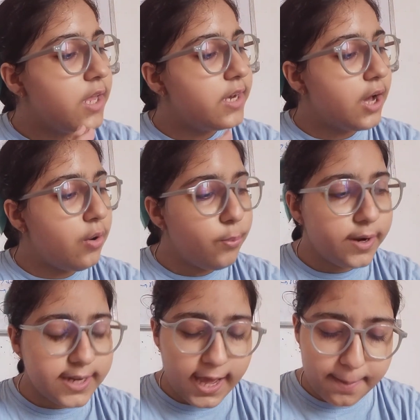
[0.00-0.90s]
Now
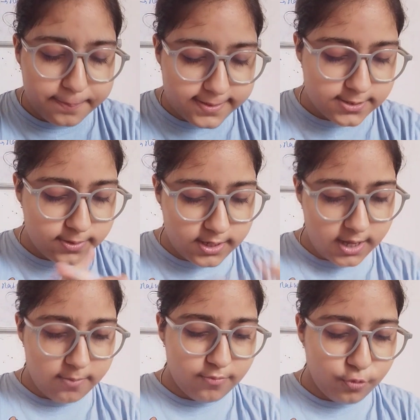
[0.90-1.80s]
what happens
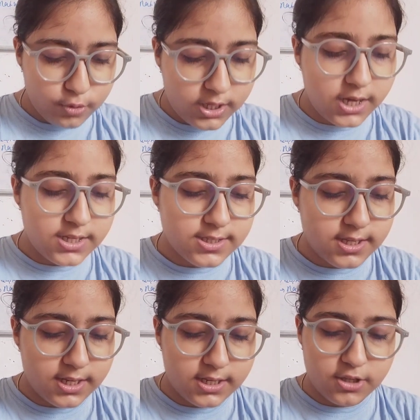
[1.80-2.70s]
when ammonia
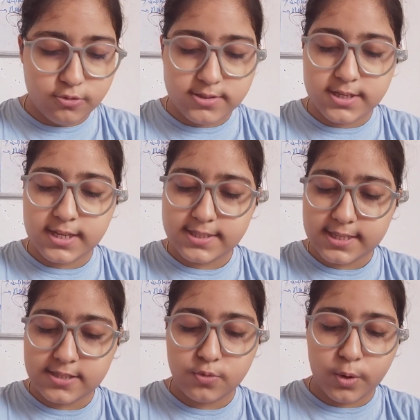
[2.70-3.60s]
is used in excess?